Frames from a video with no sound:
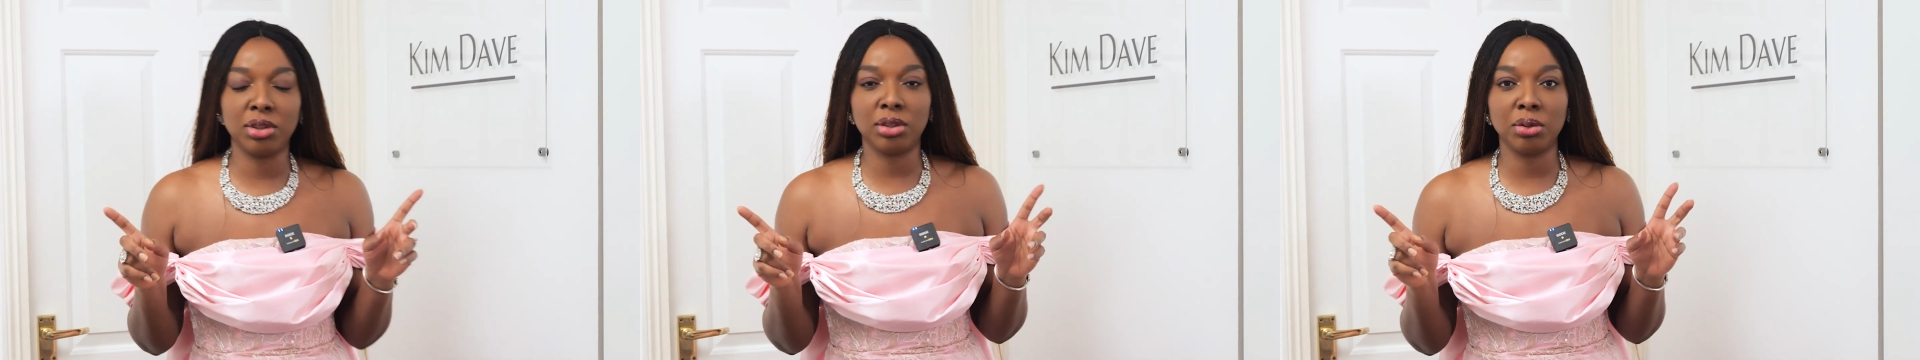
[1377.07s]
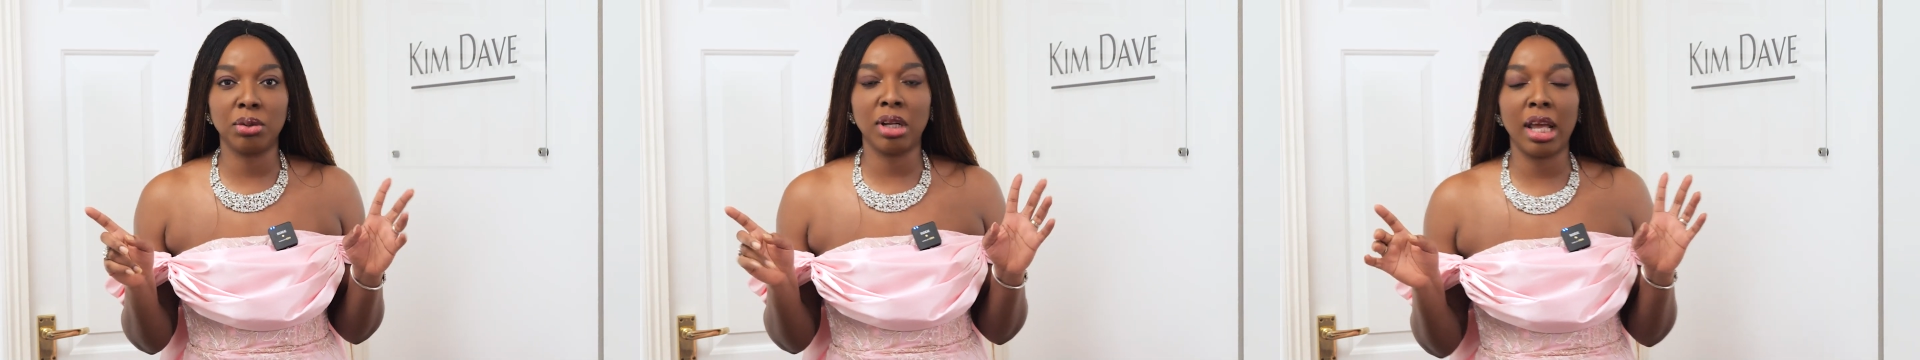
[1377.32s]

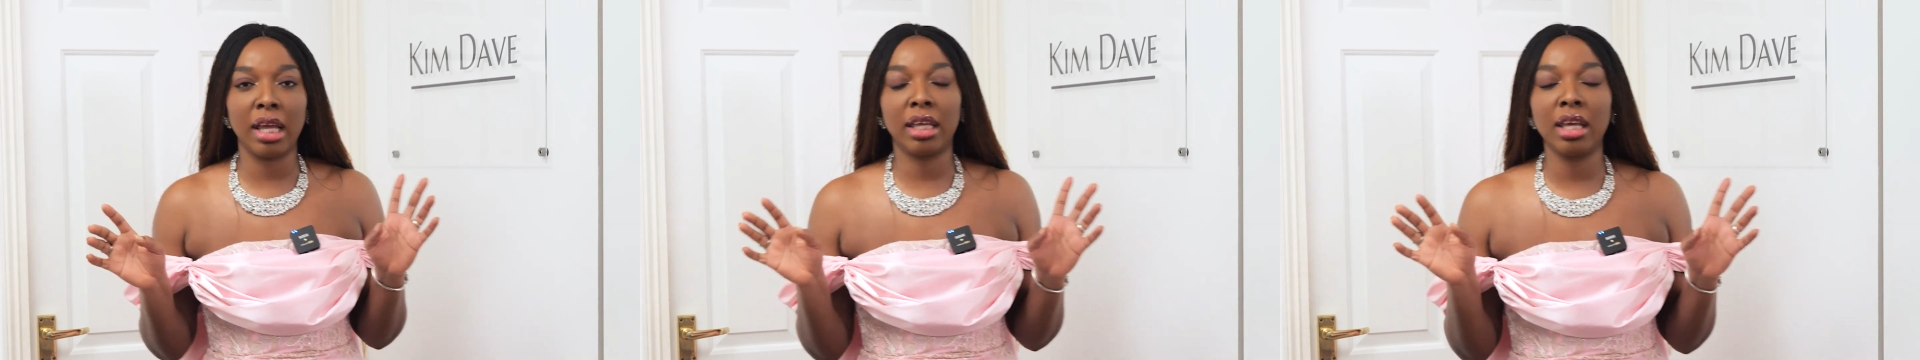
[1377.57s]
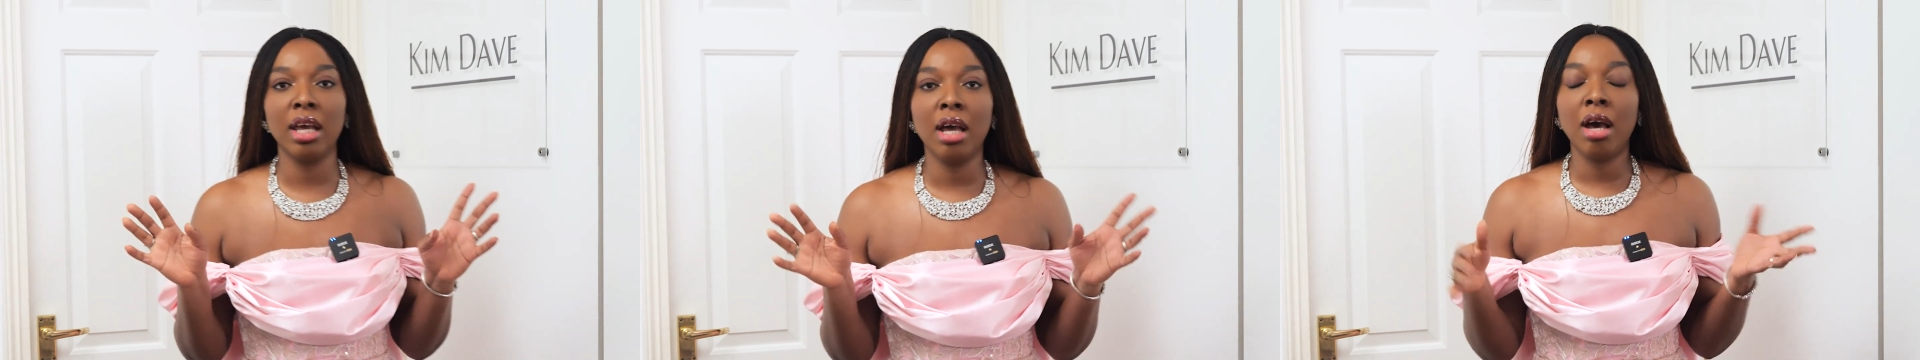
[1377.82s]
So
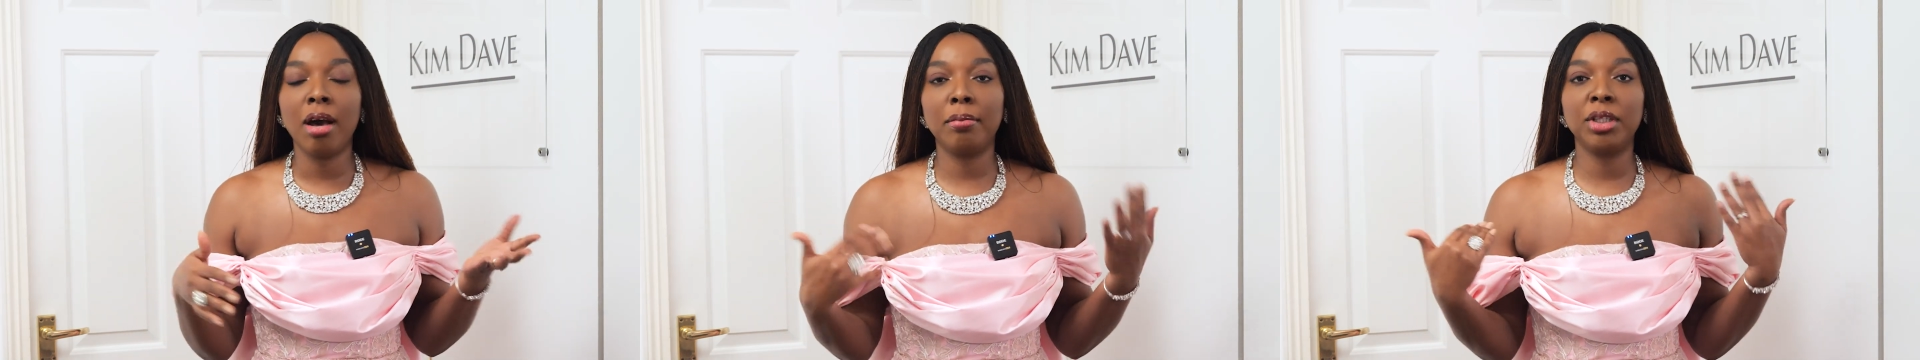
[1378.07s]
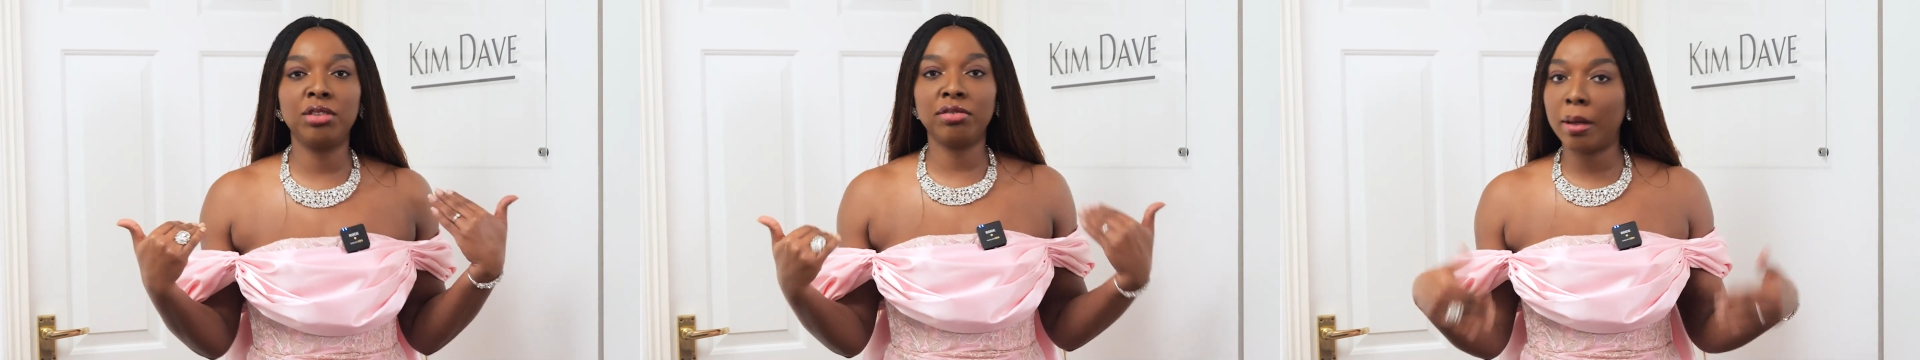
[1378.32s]
like how
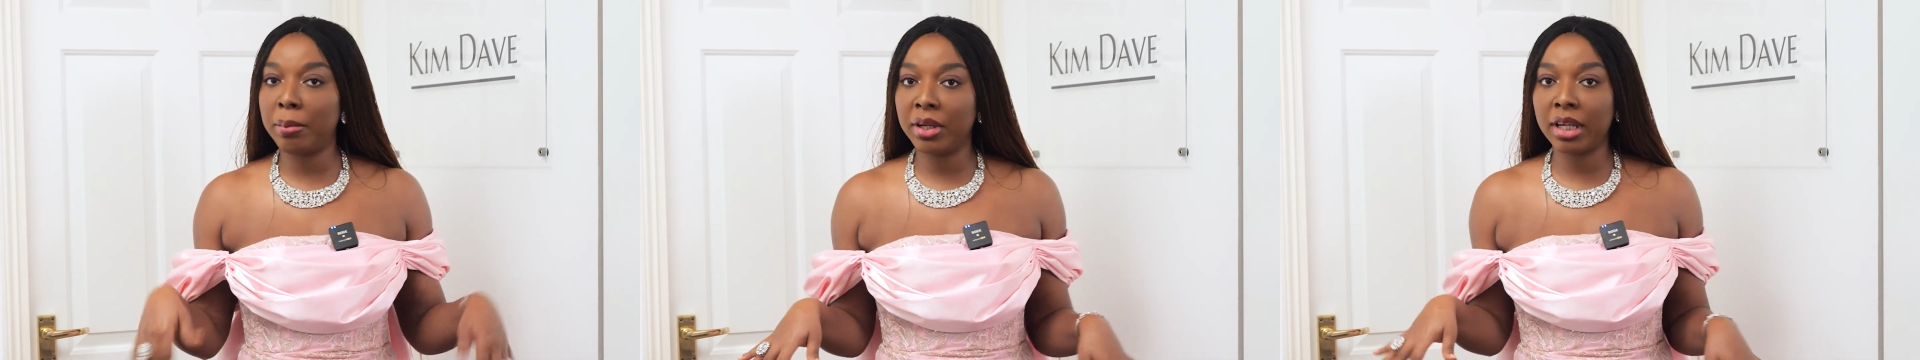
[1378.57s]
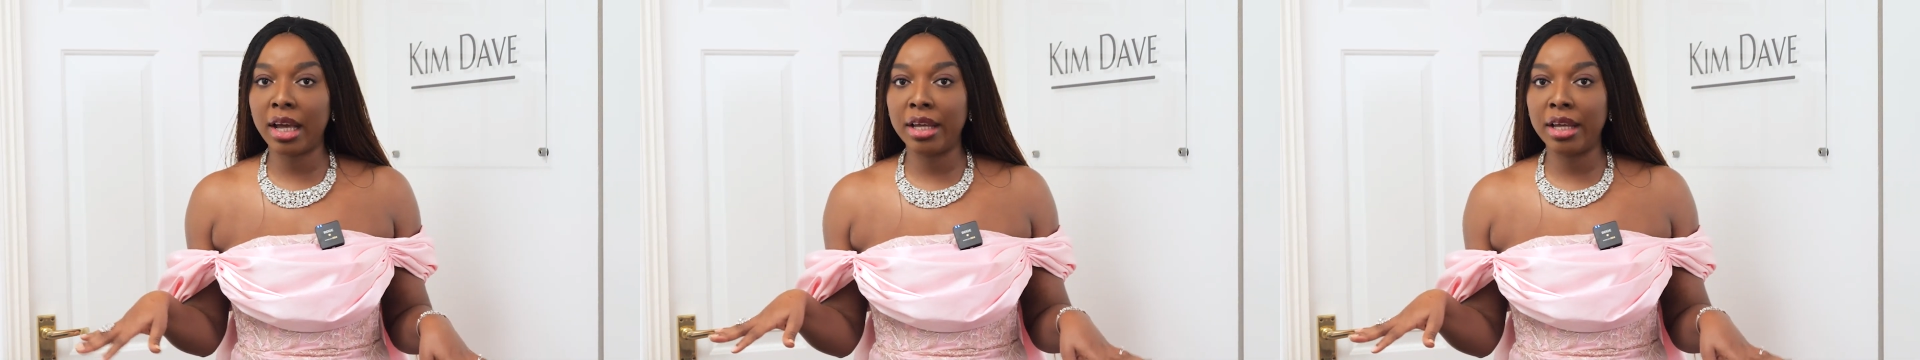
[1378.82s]
much fabric